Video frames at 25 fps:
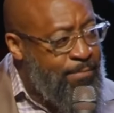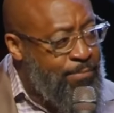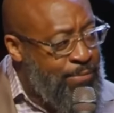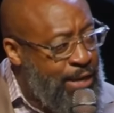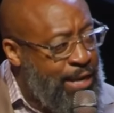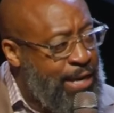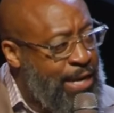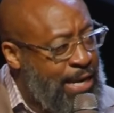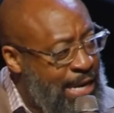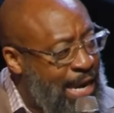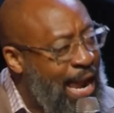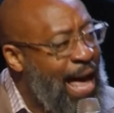
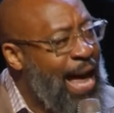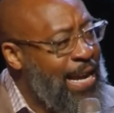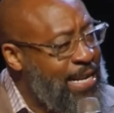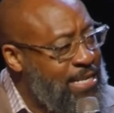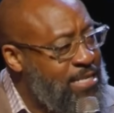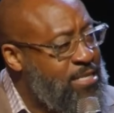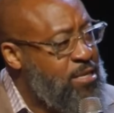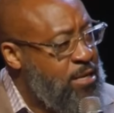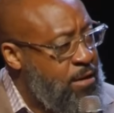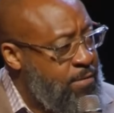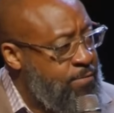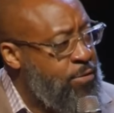the
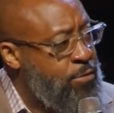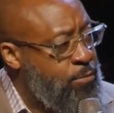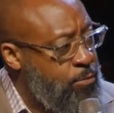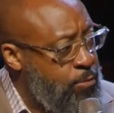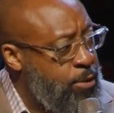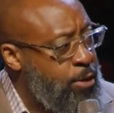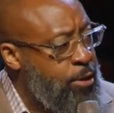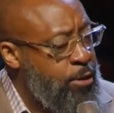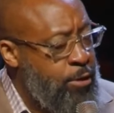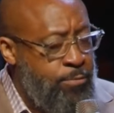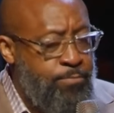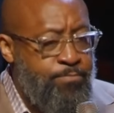light of the
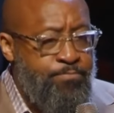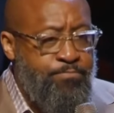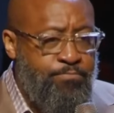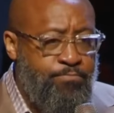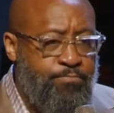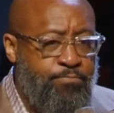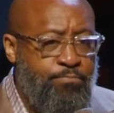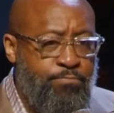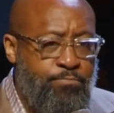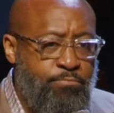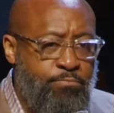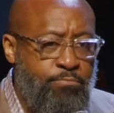world.
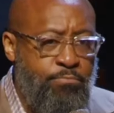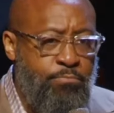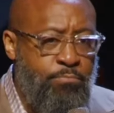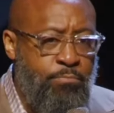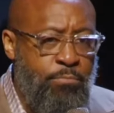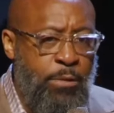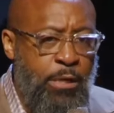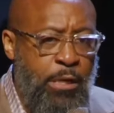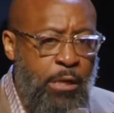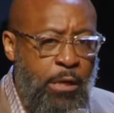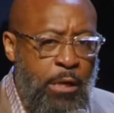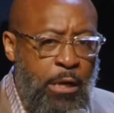
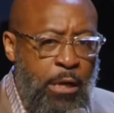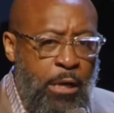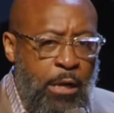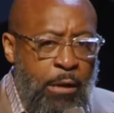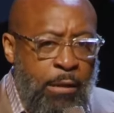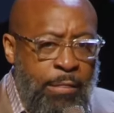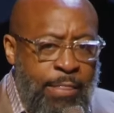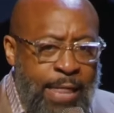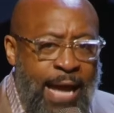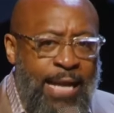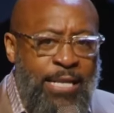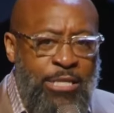
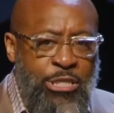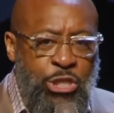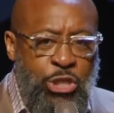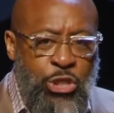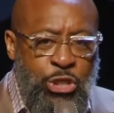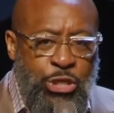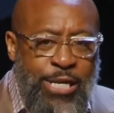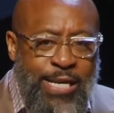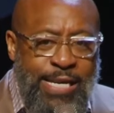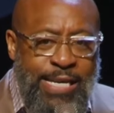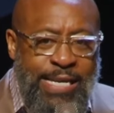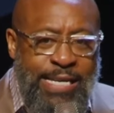That
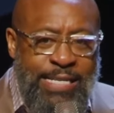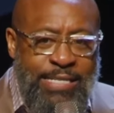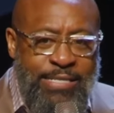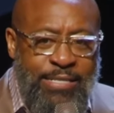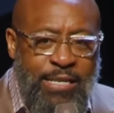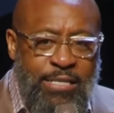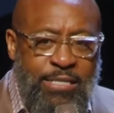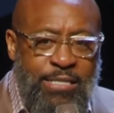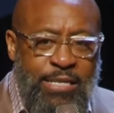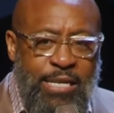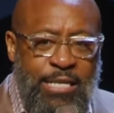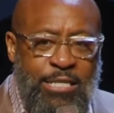
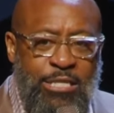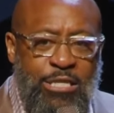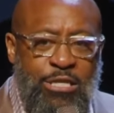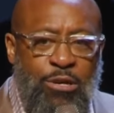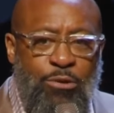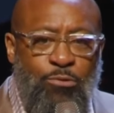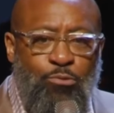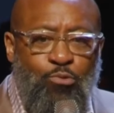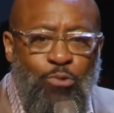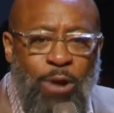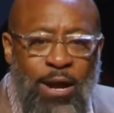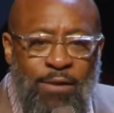Jesus is
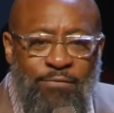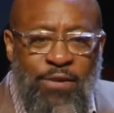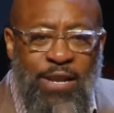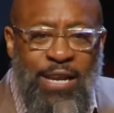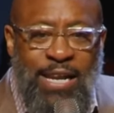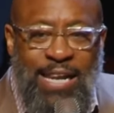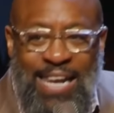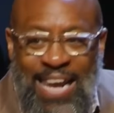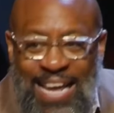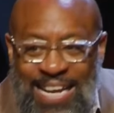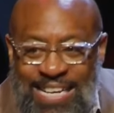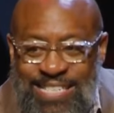the
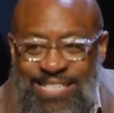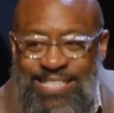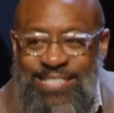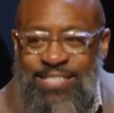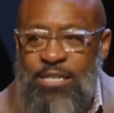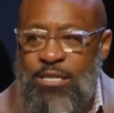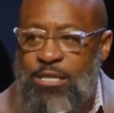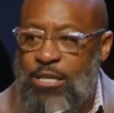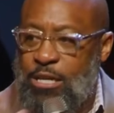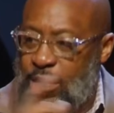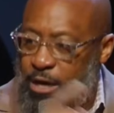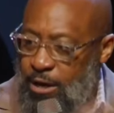
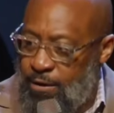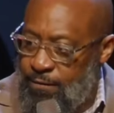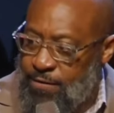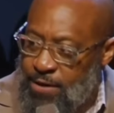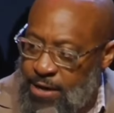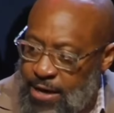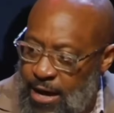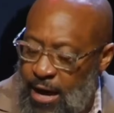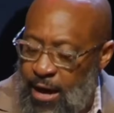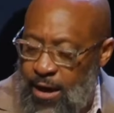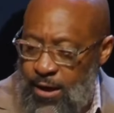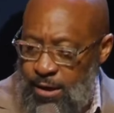revelation of
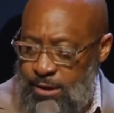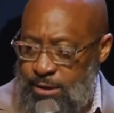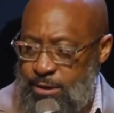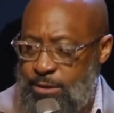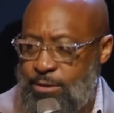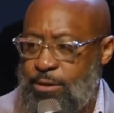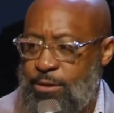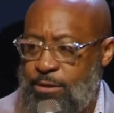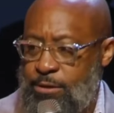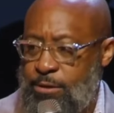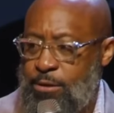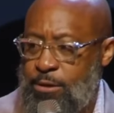God
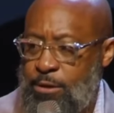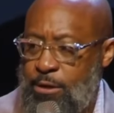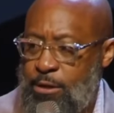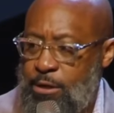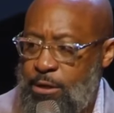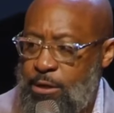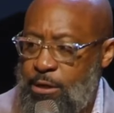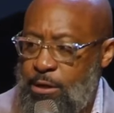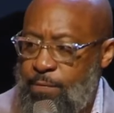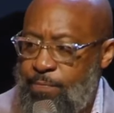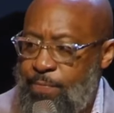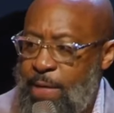
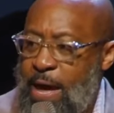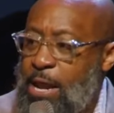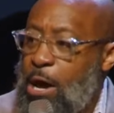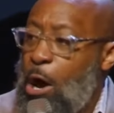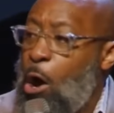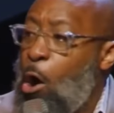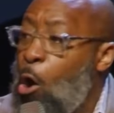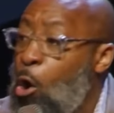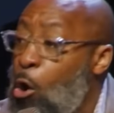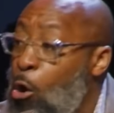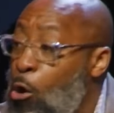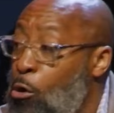that
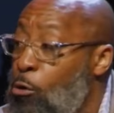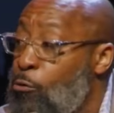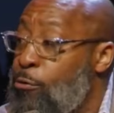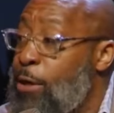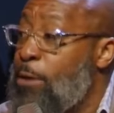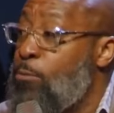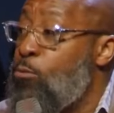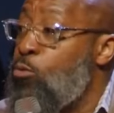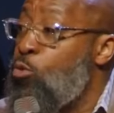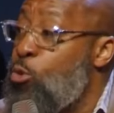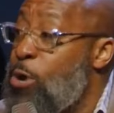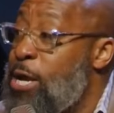all
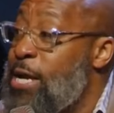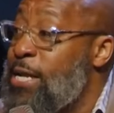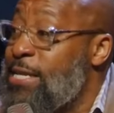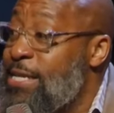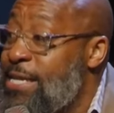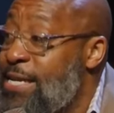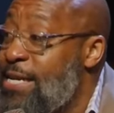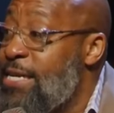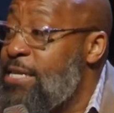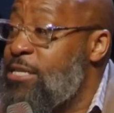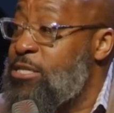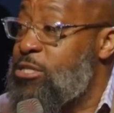that we
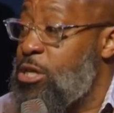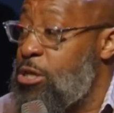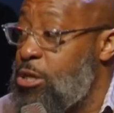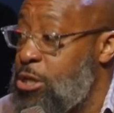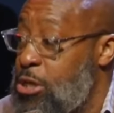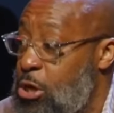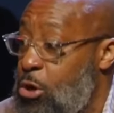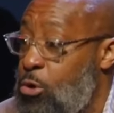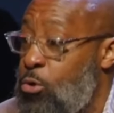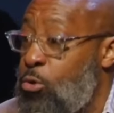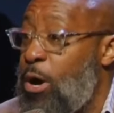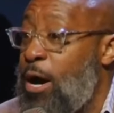need to
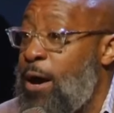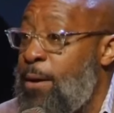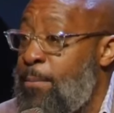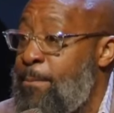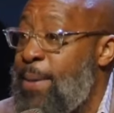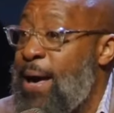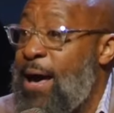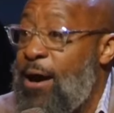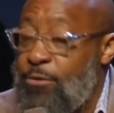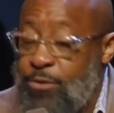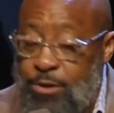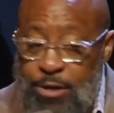know
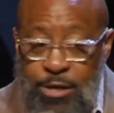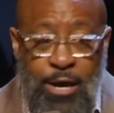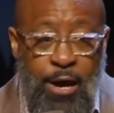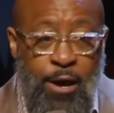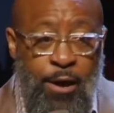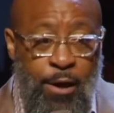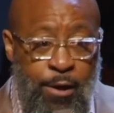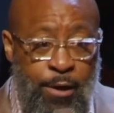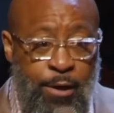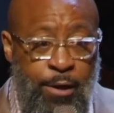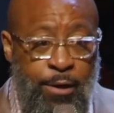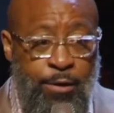about
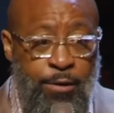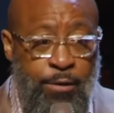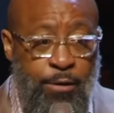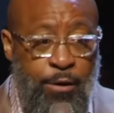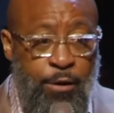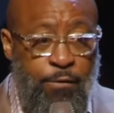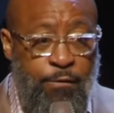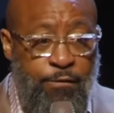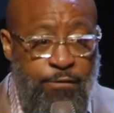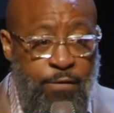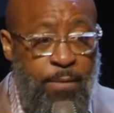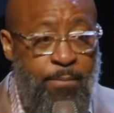God
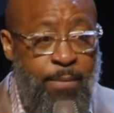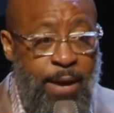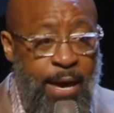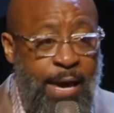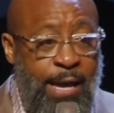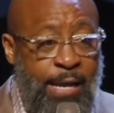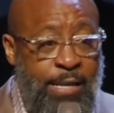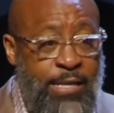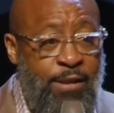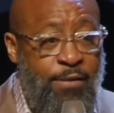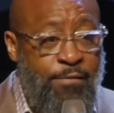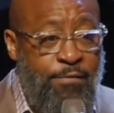from
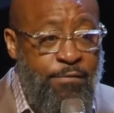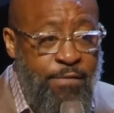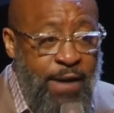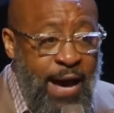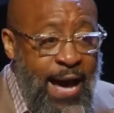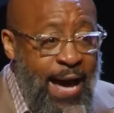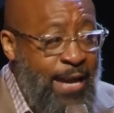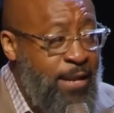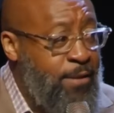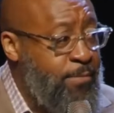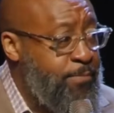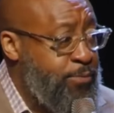a
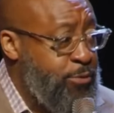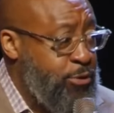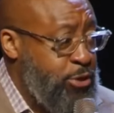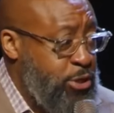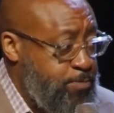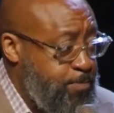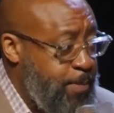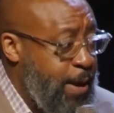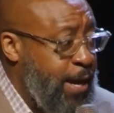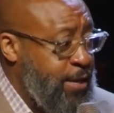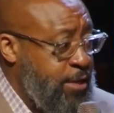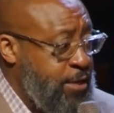divine
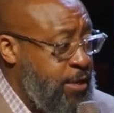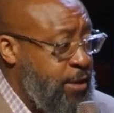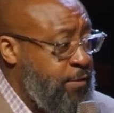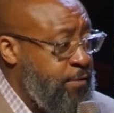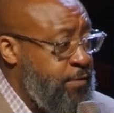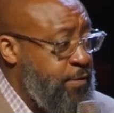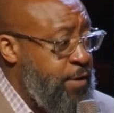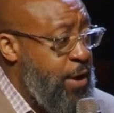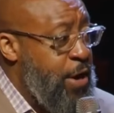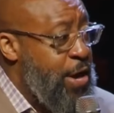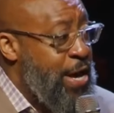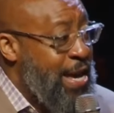
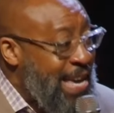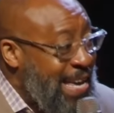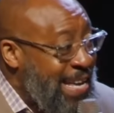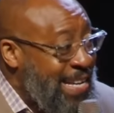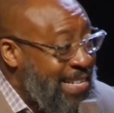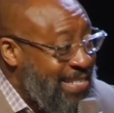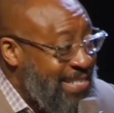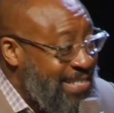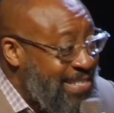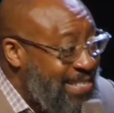perspective is